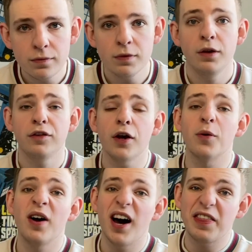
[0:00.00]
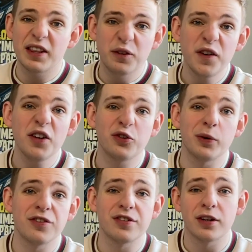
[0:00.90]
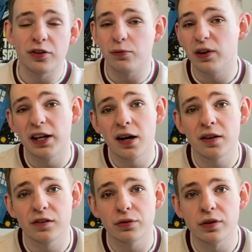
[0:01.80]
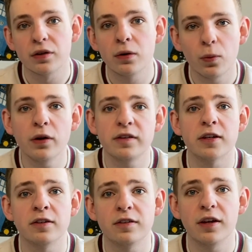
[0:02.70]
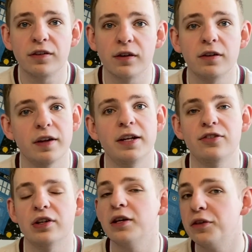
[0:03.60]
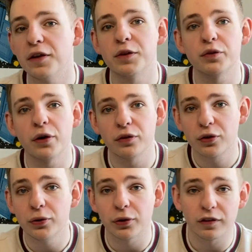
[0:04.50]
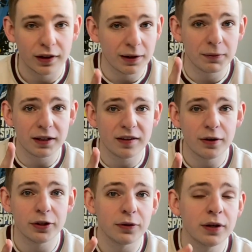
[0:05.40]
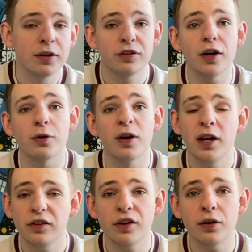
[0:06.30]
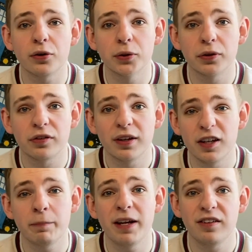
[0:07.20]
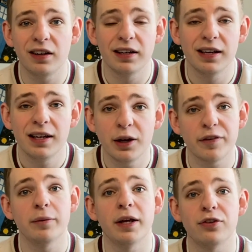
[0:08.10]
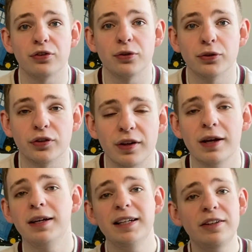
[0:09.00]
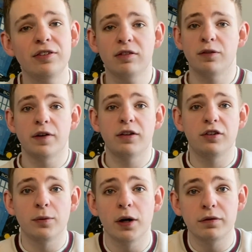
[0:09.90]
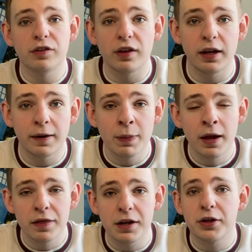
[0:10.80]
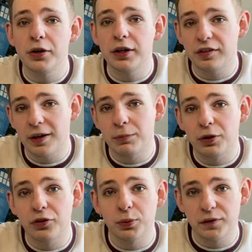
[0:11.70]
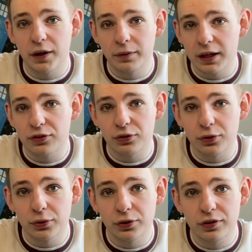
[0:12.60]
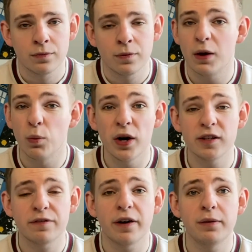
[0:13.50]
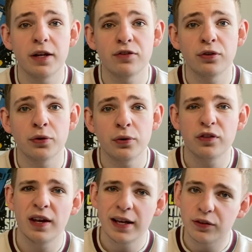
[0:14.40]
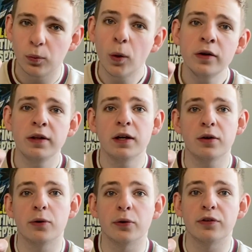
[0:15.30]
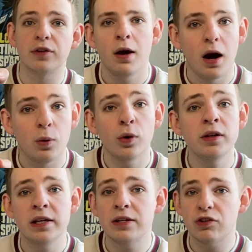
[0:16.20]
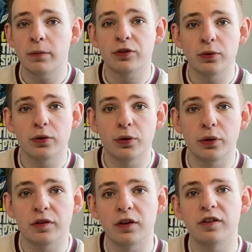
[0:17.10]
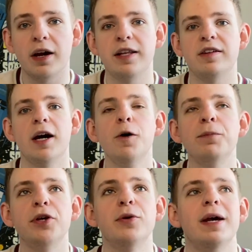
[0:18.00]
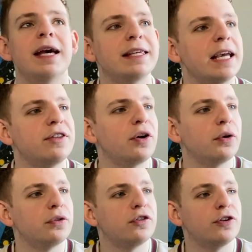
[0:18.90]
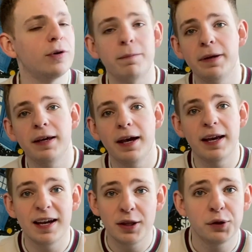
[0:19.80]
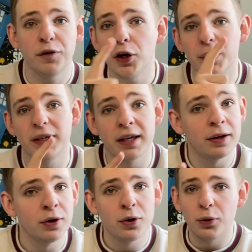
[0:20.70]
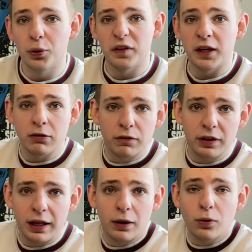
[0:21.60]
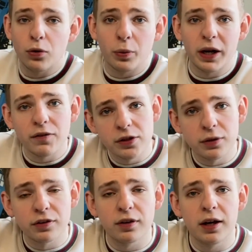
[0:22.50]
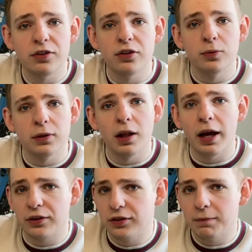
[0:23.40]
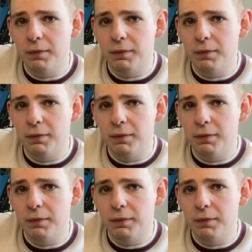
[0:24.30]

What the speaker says: So, I think the first question I should really answer is, what is a CERT HE Theatre Arts course? And I'm going to tell you. So, a CERT course is basically a foundation course. It's just a fancy word for saying that I got accepted onto a foundation course. And what is a foundation course? It's a one-year course, a one-year drama school course designed to help you get on to a BA the following year, or the year after that, or whenever you decide you would like to